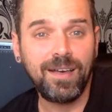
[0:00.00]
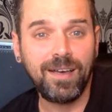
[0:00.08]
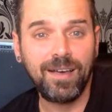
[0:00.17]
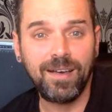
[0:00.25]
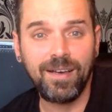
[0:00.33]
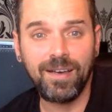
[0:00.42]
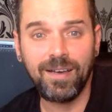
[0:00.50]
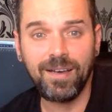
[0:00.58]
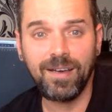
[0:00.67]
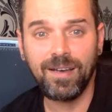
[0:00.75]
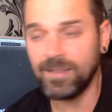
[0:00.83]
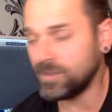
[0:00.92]

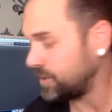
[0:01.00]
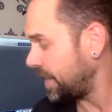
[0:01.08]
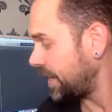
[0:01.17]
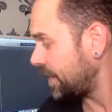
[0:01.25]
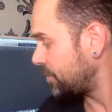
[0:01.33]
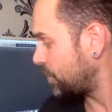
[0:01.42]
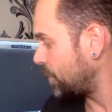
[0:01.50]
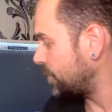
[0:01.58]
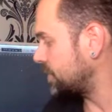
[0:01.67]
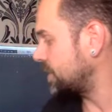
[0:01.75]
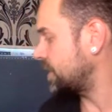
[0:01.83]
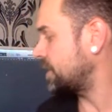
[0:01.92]
Today I
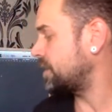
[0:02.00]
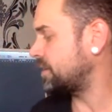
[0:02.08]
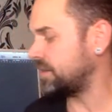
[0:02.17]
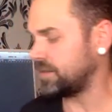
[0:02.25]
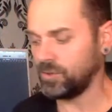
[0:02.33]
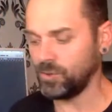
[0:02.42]
brought the